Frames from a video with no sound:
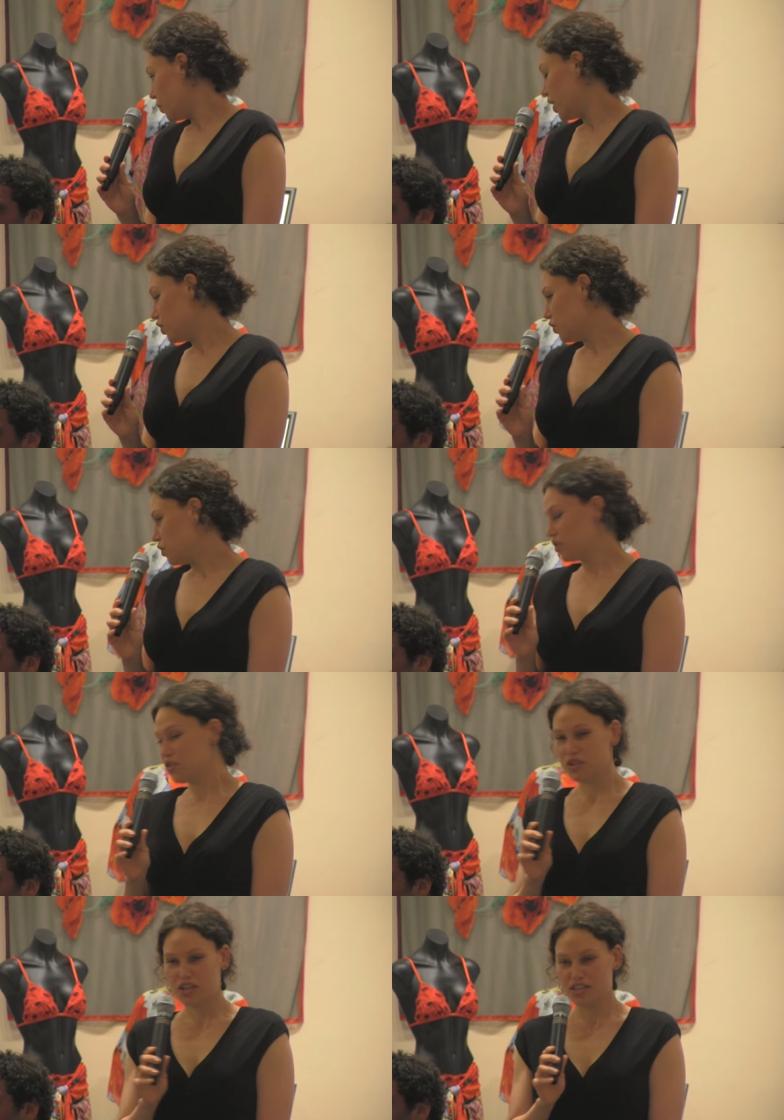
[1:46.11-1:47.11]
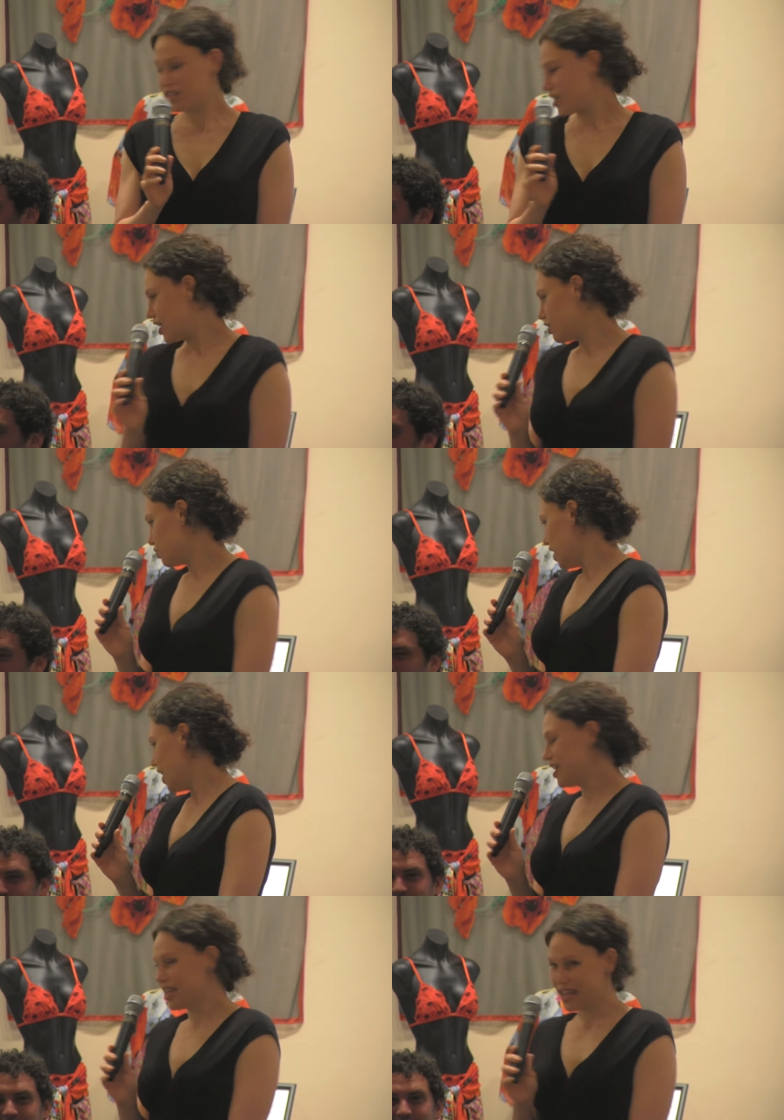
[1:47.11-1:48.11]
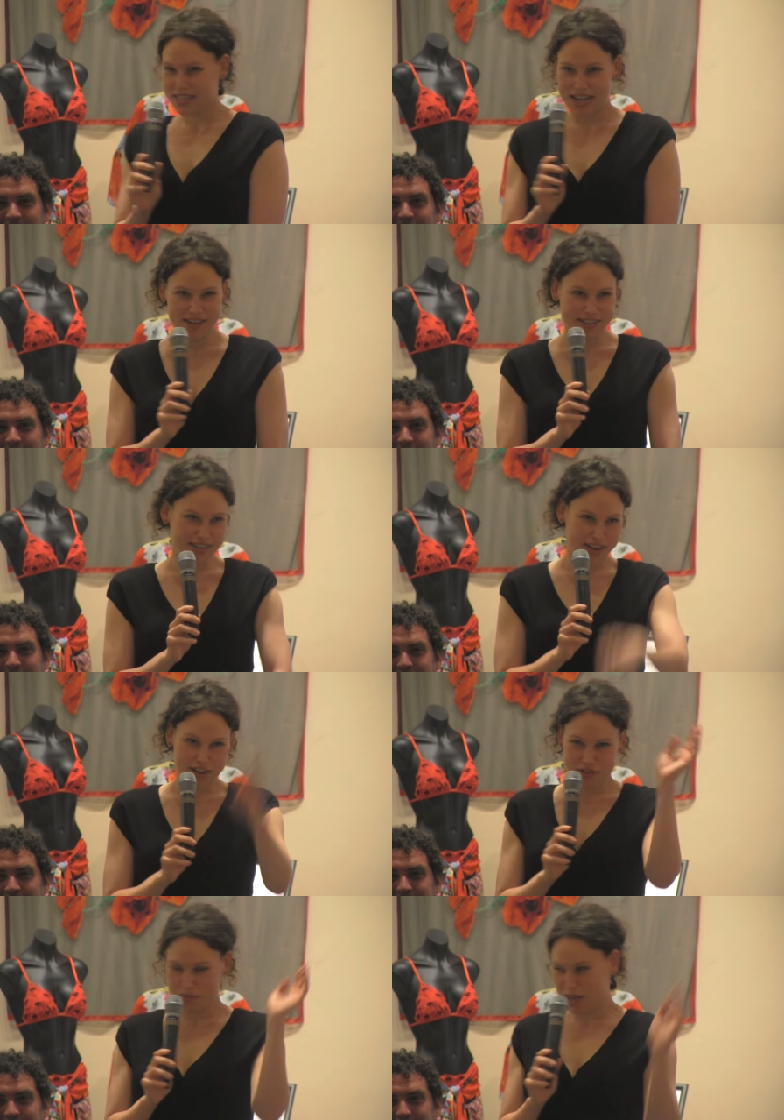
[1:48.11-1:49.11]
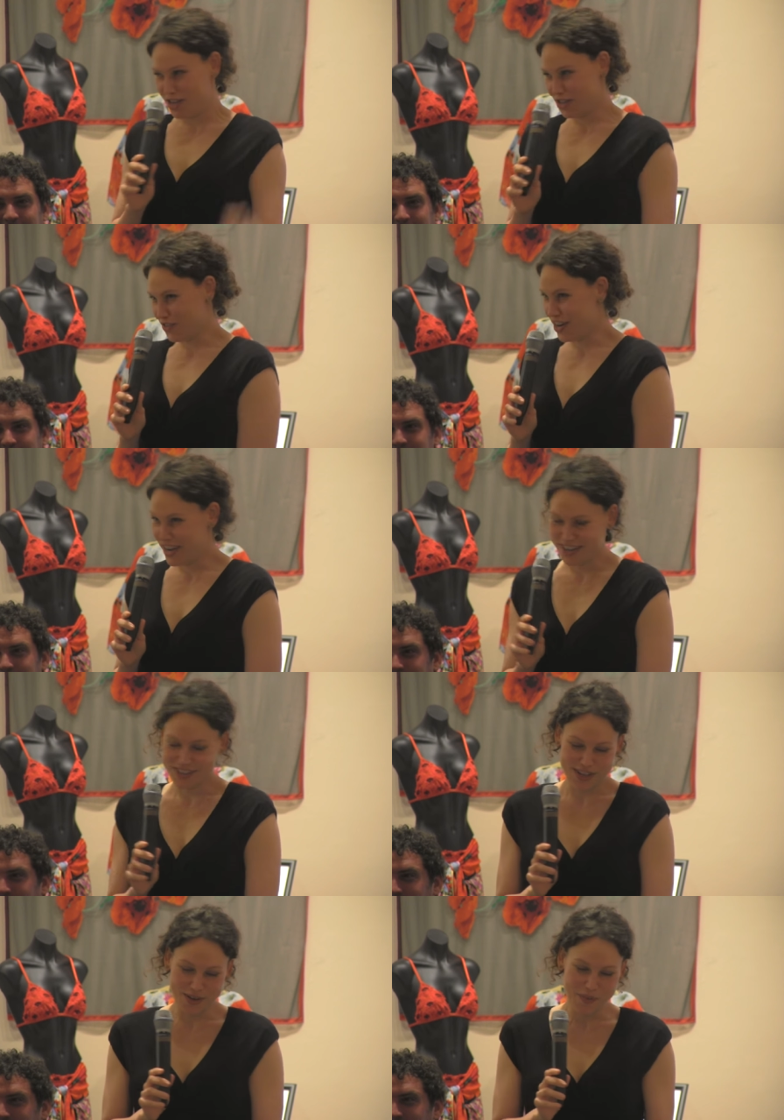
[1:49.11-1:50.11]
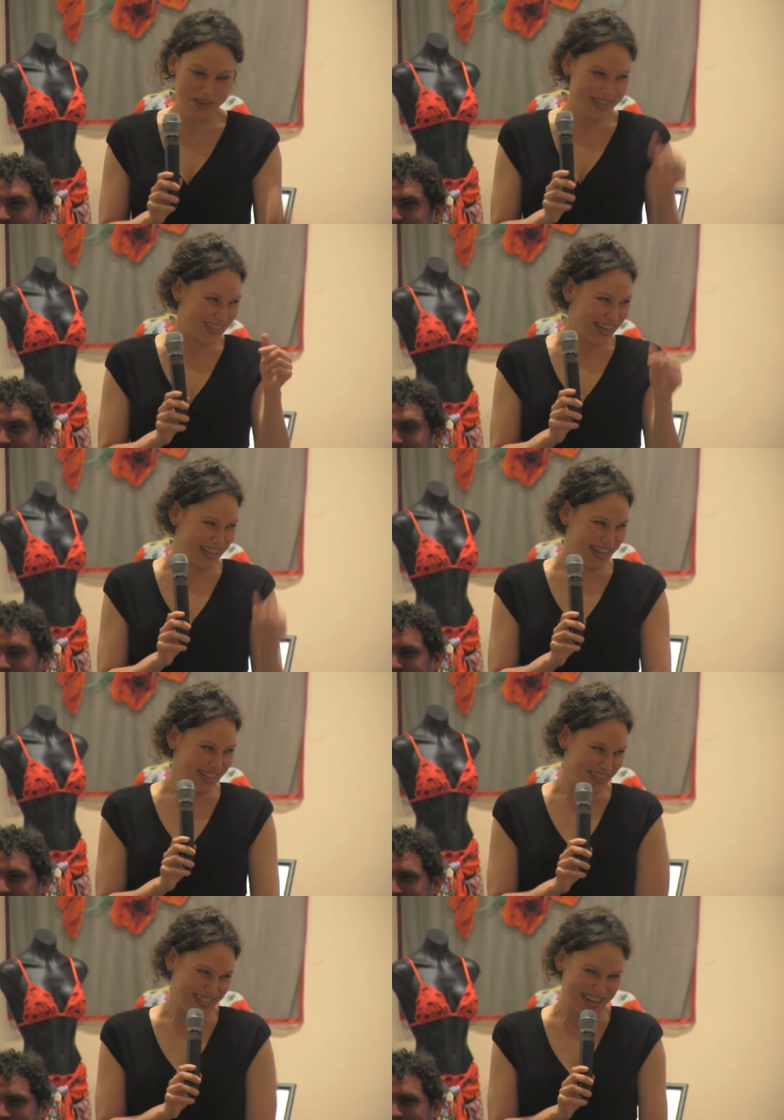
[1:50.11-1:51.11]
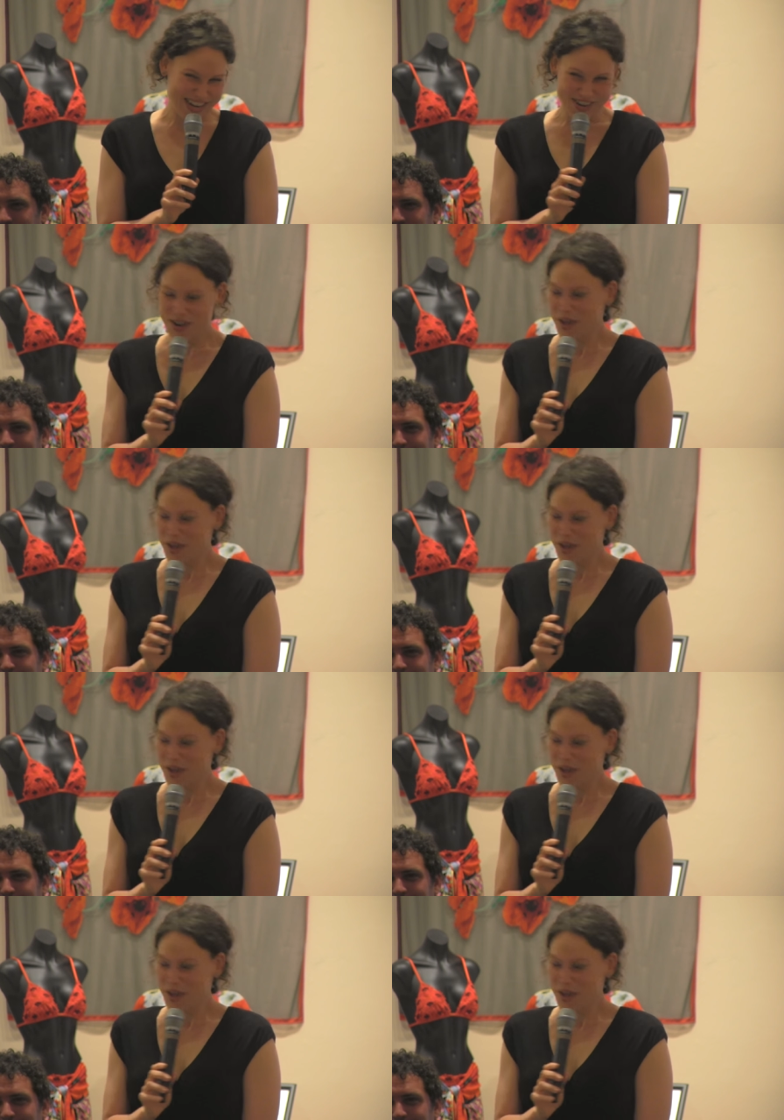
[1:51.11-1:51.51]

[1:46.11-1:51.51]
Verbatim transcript: Well, you're, he's, he's, he's editing it down. It's like 100 pages right now, so it's got to get a little tighter.